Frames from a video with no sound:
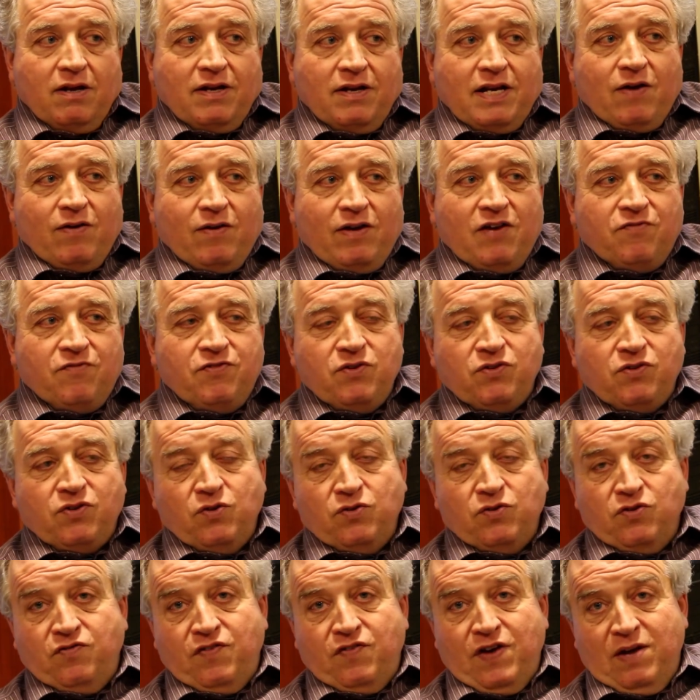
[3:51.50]
Now, if you
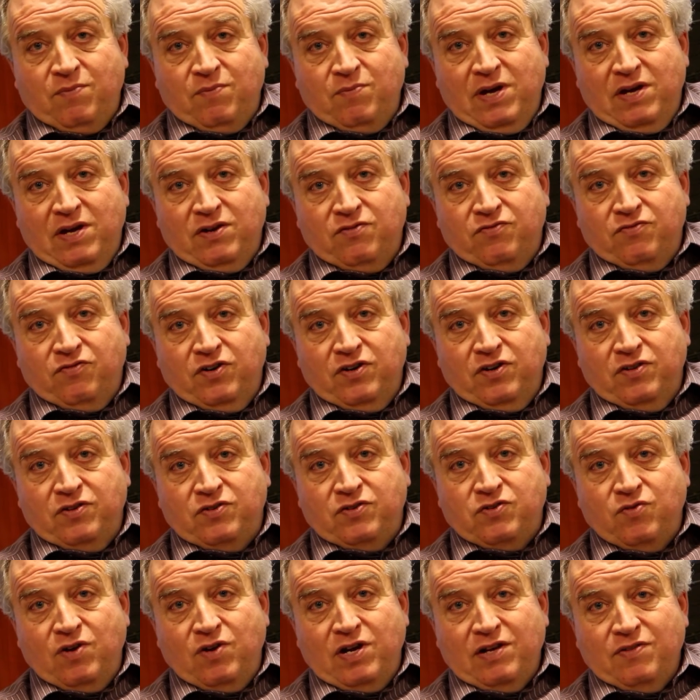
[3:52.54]
throw the fat man in front of the
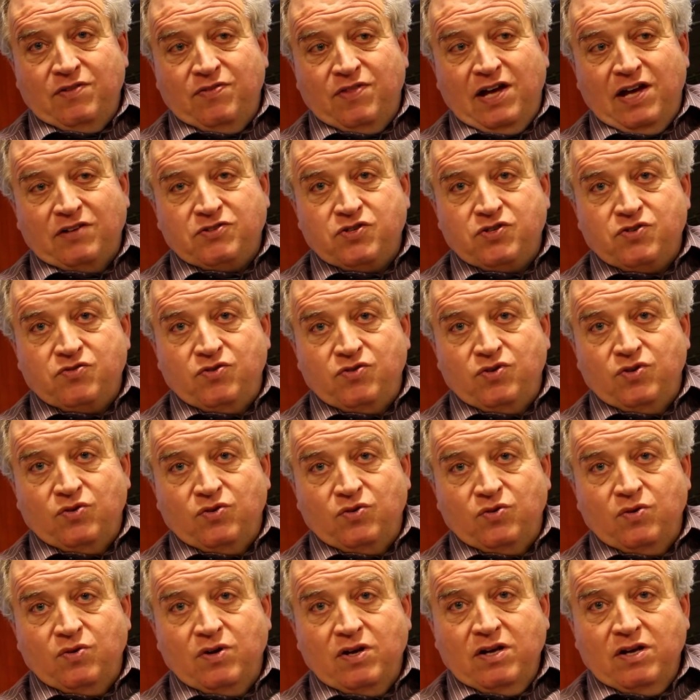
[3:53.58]
train, that's
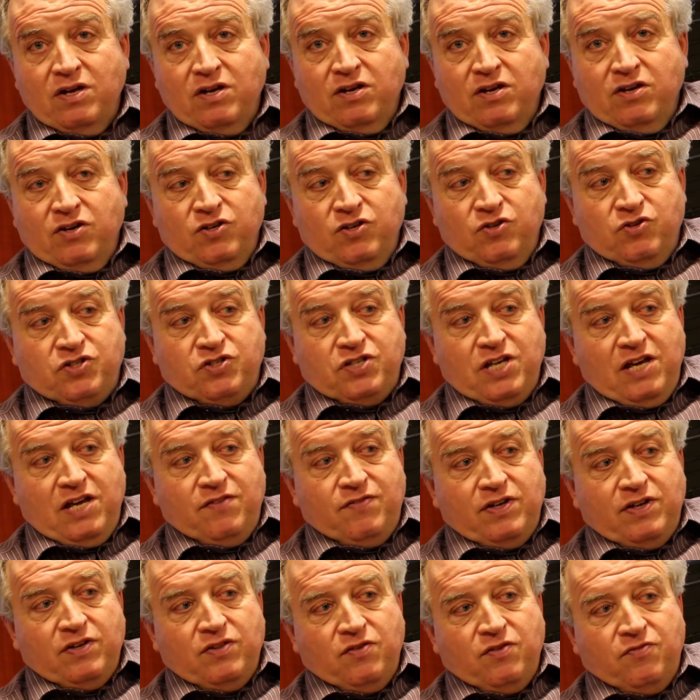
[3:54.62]
true. You're
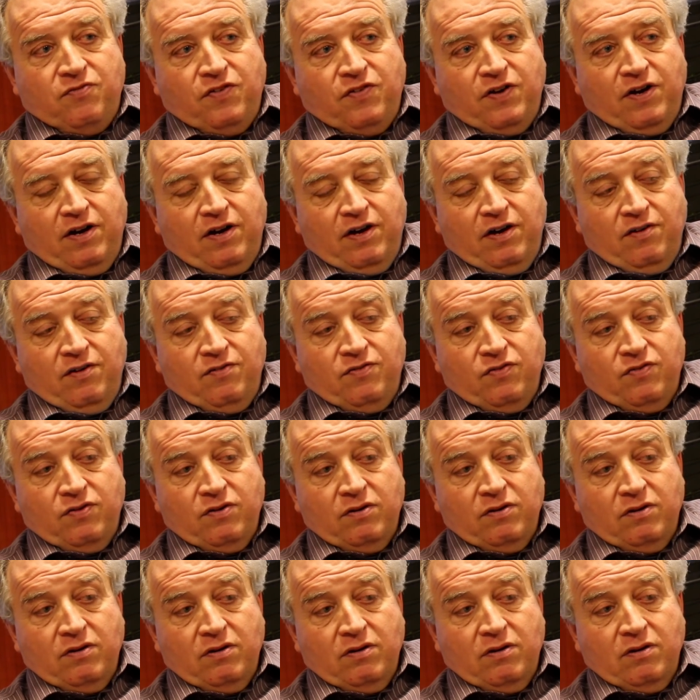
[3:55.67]
saving the five
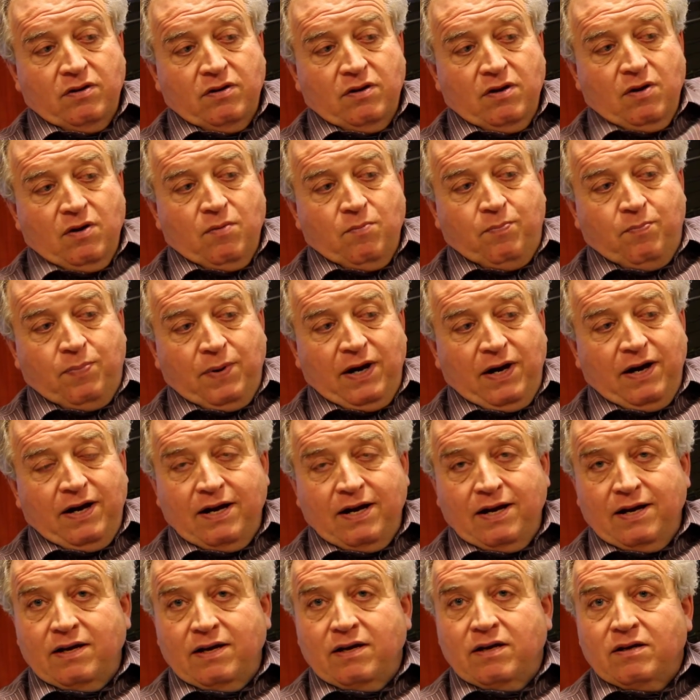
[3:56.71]

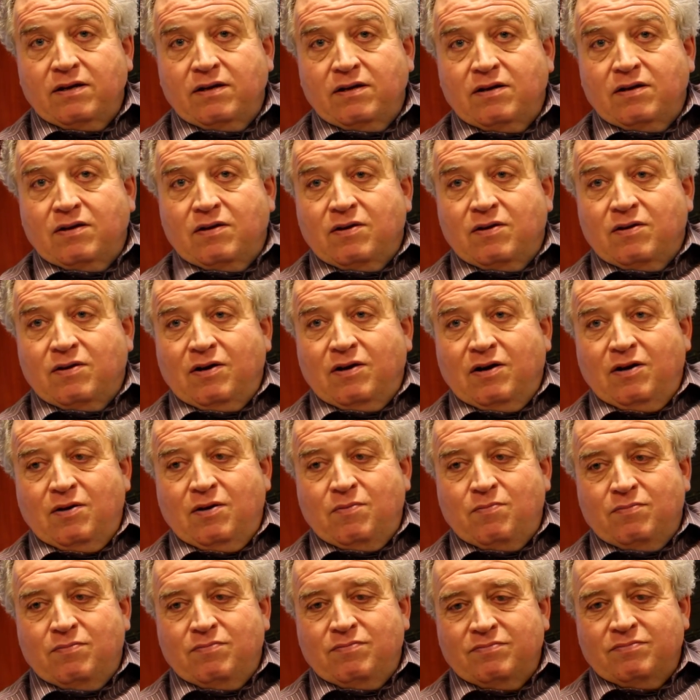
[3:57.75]
by
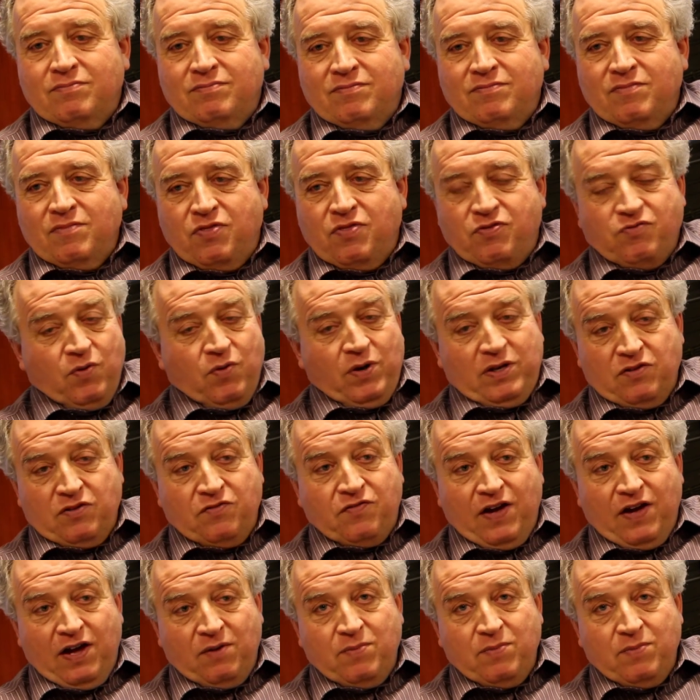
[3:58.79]
um, throwing the fat